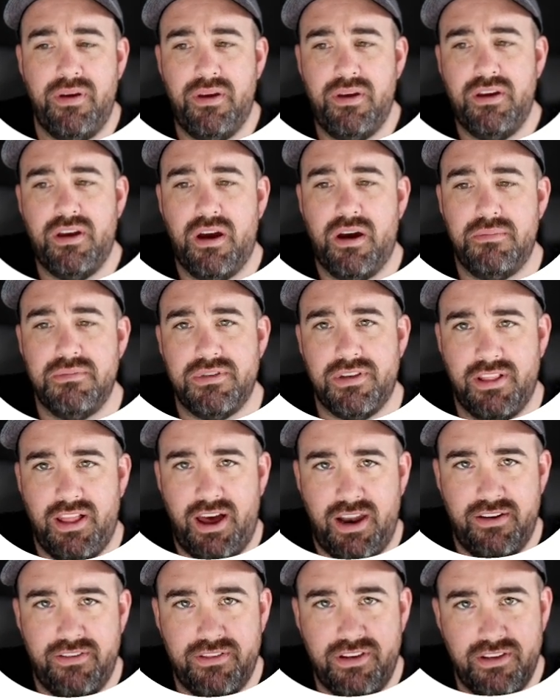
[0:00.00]
comes a lot
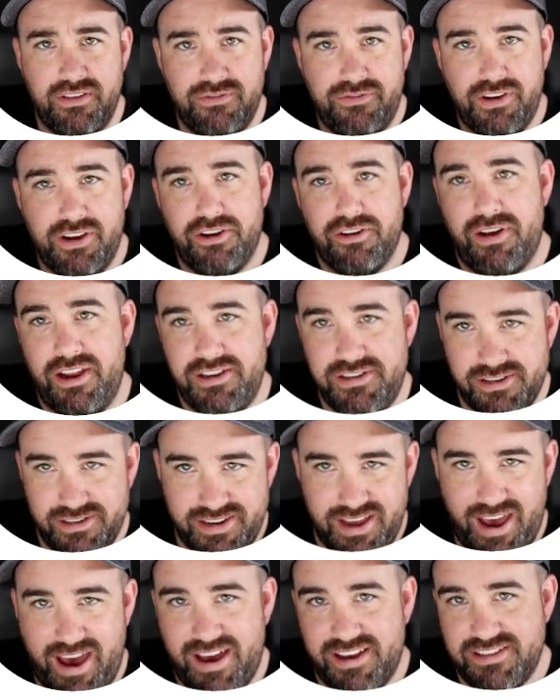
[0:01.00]
of configuration
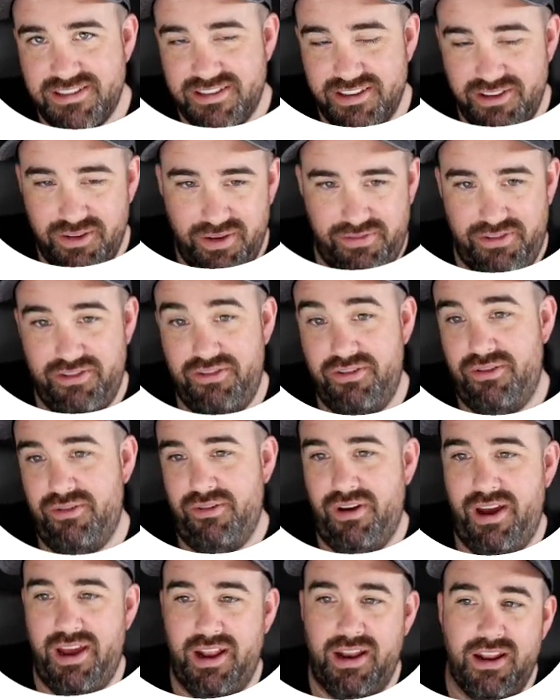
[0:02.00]
tasks that you have to do,
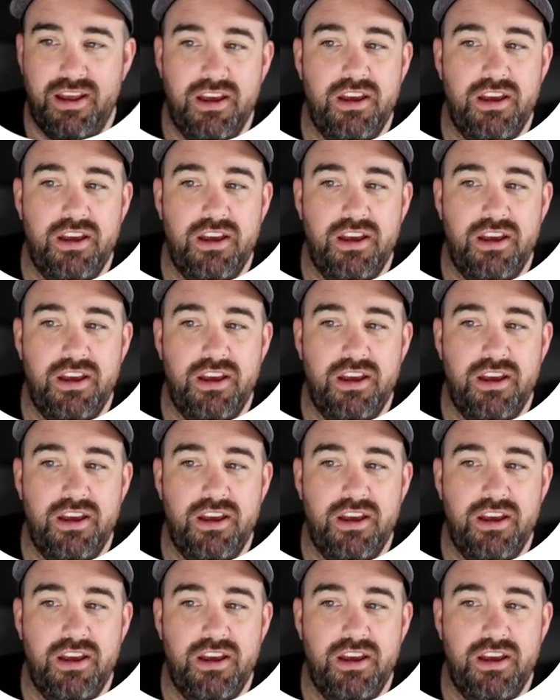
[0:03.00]
right?